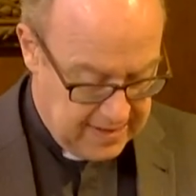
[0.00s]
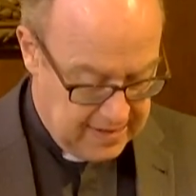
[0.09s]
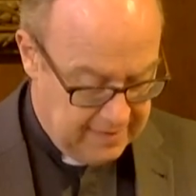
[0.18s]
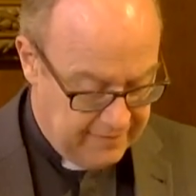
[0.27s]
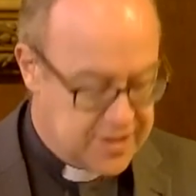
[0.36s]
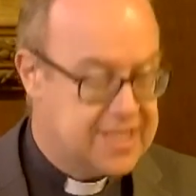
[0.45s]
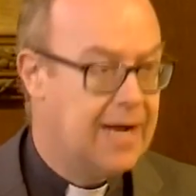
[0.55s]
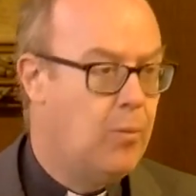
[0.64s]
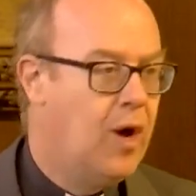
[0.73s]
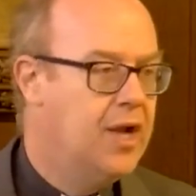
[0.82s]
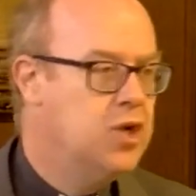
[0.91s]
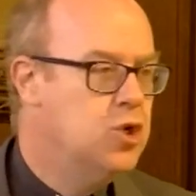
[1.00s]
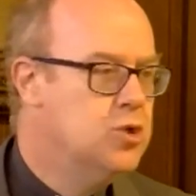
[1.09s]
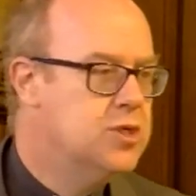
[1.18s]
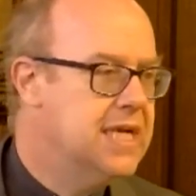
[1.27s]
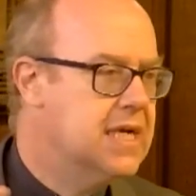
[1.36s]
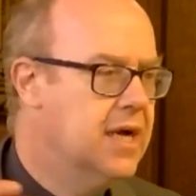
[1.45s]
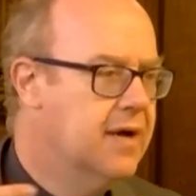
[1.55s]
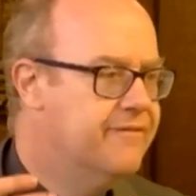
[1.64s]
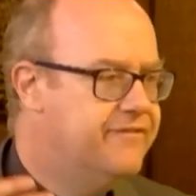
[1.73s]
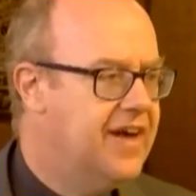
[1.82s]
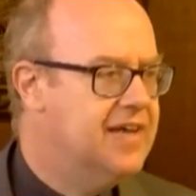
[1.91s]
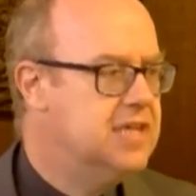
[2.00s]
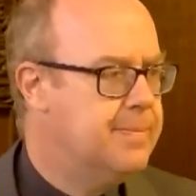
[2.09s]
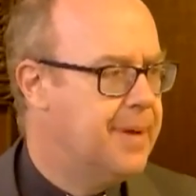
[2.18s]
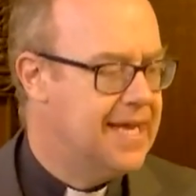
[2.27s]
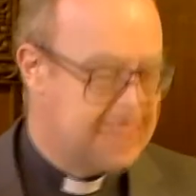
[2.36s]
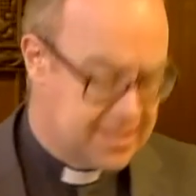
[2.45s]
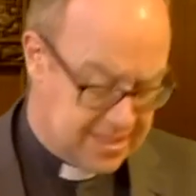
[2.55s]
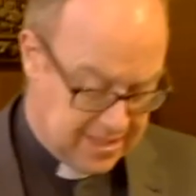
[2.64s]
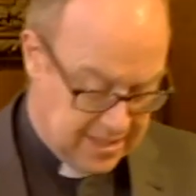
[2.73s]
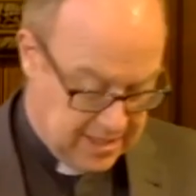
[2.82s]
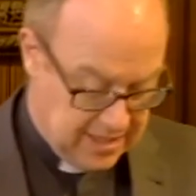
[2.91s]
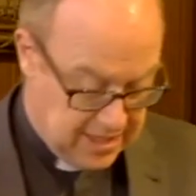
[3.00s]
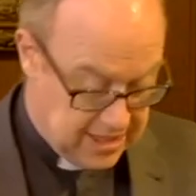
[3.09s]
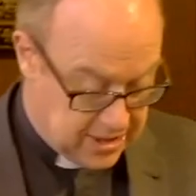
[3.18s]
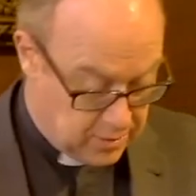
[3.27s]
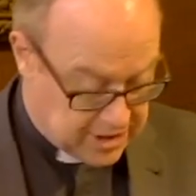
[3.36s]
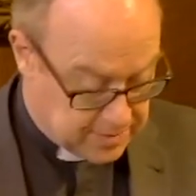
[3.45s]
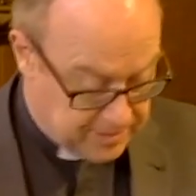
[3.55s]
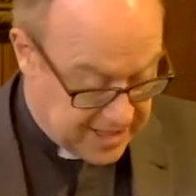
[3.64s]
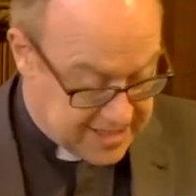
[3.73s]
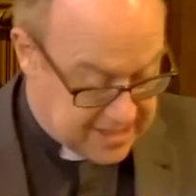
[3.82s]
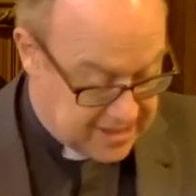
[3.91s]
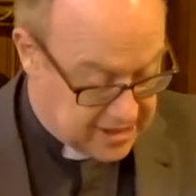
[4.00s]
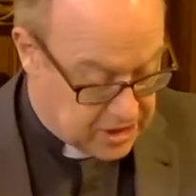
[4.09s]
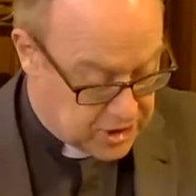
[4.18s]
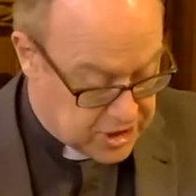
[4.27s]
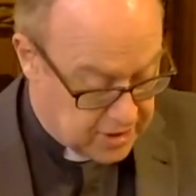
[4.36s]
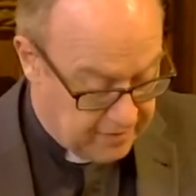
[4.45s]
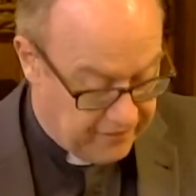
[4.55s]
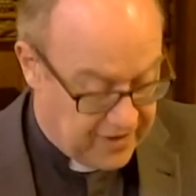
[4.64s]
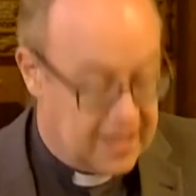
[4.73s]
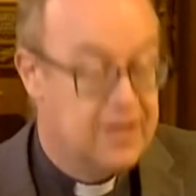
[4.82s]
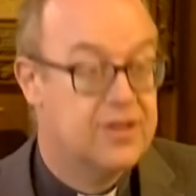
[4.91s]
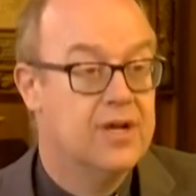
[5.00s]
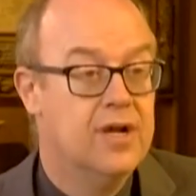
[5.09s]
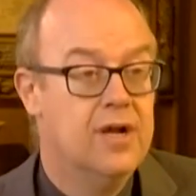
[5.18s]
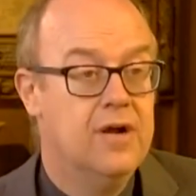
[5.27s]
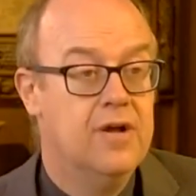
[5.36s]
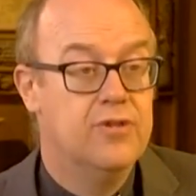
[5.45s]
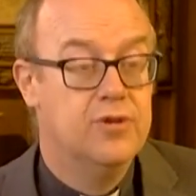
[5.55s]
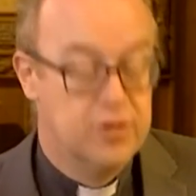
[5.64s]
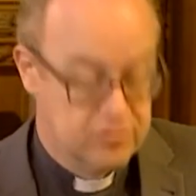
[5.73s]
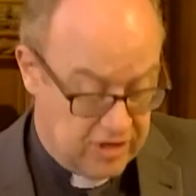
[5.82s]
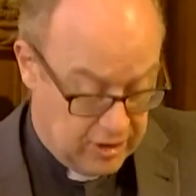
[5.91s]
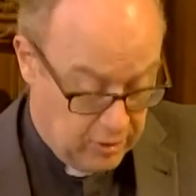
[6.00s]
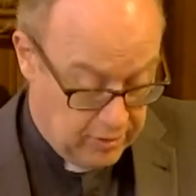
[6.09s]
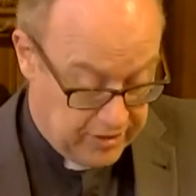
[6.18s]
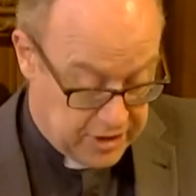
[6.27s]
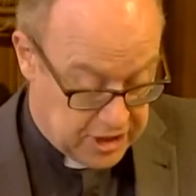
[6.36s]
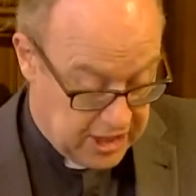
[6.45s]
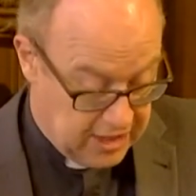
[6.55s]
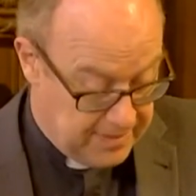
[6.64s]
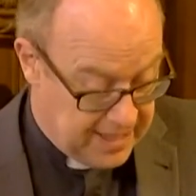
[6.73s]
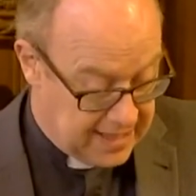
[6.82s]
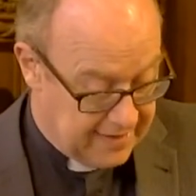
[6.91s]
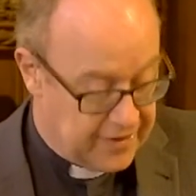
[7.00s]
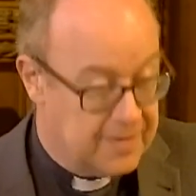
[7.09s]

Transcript: for someone who did her very best to express her Christian faith through the role that she had been given.